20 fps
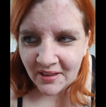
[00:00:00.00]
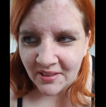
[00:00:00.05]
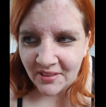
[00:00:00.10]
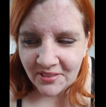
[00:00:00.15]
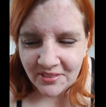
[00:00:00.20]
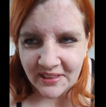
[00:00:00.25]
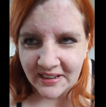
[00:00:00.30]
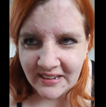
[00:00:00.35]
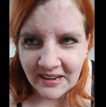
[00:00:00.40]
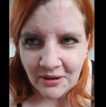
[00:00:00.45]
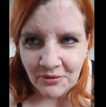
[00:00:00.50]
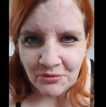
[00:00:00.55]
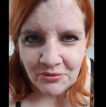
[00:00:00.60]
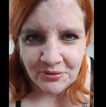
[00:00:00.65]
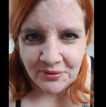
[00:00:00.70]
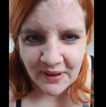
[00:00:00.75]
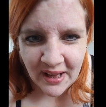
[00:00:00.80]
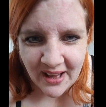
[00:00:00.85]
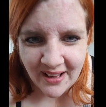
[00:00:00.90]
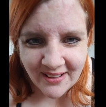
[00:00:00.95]
They don't
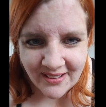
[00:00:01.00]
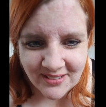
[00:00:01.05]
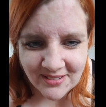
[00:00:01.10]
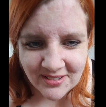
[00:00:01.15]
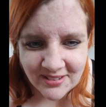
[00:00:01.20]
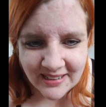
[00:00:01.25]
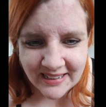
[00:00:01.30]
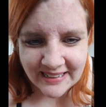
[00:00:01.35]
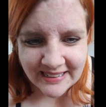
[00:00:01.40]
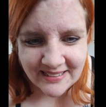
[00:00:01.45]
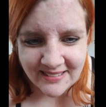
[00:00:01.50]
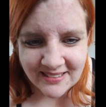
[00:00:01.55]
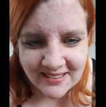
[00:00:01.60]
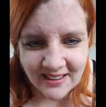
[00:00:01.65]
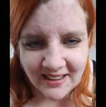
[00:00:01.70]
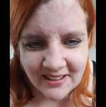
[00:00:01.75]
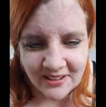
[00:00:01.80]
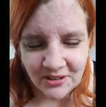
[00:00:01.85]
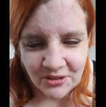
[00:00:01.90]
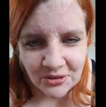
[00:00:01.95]
fart,
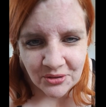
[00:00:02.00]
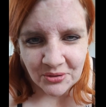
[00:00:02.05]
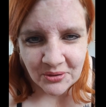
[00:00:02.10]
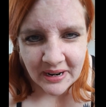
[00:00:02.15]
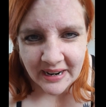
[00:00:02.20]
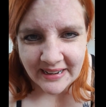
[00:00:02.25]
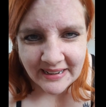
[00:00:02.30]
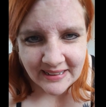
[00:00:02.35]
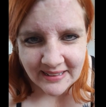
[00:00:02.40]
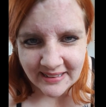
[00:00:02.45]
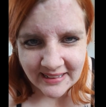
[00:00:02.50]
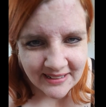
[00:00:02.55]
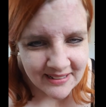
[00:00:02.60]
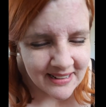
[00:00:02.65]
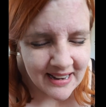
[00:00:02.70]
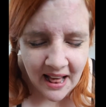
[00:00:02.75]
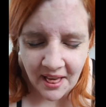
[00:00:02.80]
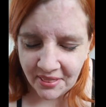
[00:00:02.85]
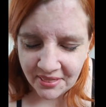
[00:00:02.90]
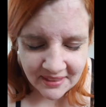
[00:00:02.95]
glitter, or anything.
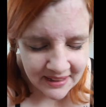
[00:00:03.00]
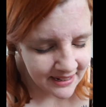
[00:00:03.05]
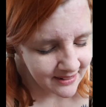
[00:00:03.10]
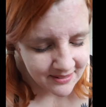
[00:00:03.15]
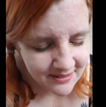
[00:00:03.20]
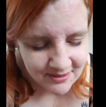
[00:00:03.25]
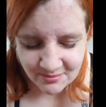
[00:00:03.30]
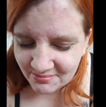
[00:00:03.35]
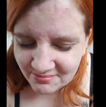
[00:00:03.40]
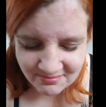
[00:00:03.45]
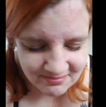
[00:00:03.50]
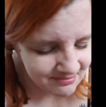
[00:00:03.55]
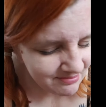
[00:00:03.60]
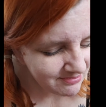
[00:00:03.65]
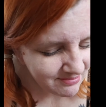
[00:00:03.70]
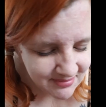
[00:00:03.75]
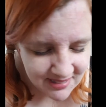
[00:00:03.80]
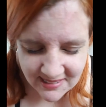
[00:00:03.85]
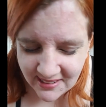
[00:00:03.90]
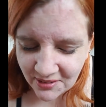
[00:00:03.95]
Nothing.
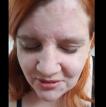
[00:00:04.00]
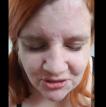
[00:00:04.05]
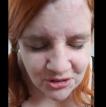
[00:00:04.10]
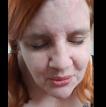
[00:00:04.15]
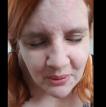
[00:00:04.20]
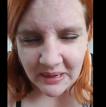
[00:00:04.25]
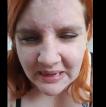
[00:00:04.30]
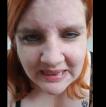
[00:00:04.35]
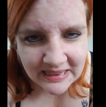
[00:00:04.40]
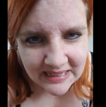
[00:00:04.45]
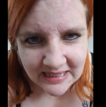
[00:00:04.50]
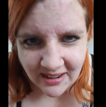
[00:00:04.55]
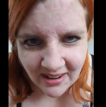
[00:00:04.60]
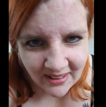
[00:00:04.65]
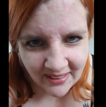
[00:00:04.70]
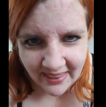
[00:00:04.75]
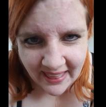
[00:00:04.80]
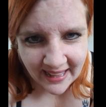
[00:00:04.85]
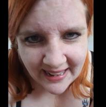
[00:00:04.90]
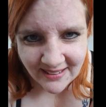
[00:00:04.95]
They don't do anything
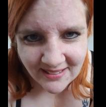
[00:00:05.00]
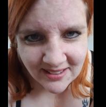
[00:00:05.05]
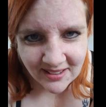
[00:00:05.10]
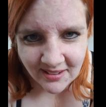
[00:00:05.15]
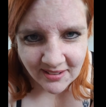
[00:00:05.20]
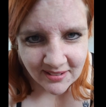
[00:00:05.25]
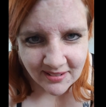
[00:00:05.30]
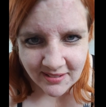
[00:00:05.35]
like that.